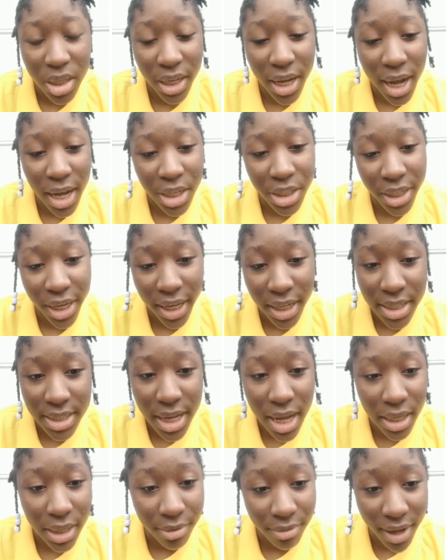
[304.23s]
gadgets
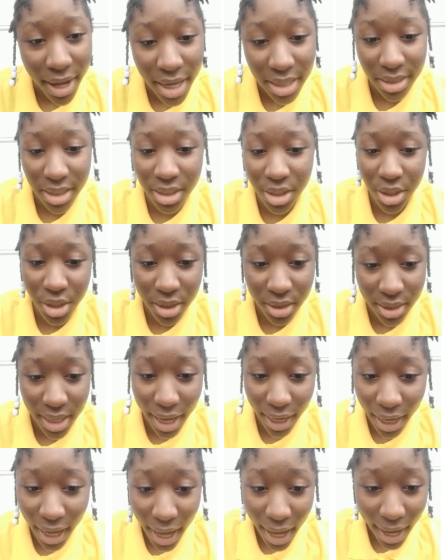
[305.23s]
and devices just
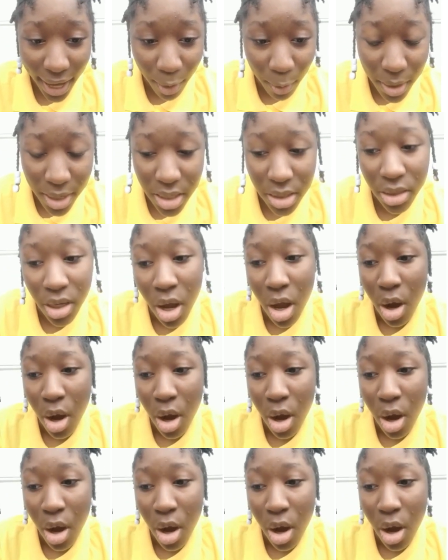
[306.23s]
like I was,